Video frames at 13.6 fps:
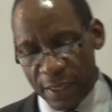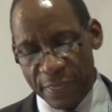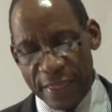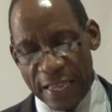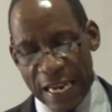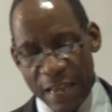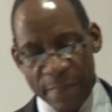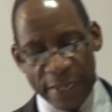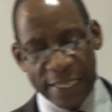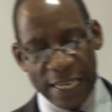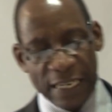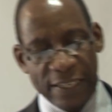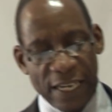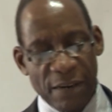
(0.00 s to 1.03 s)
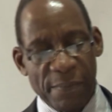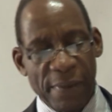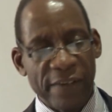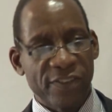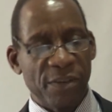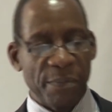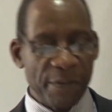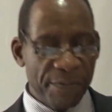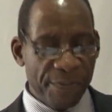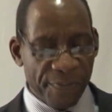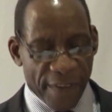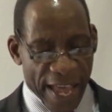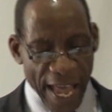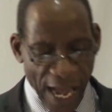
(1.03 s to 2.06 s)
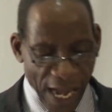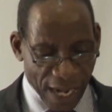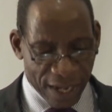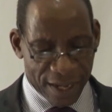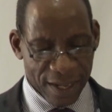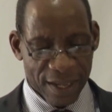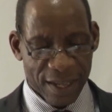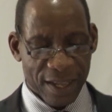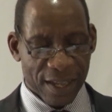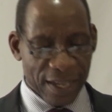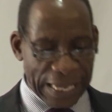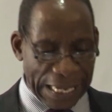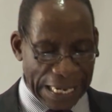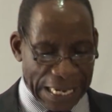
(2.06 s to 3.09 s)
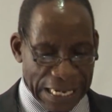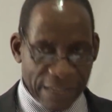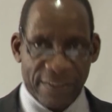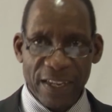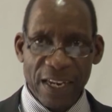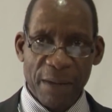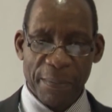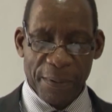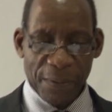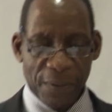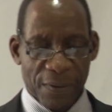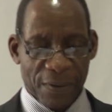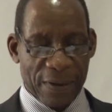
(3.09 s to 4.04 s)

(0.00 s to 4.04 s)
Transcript: the limitation must be fair, reasonable,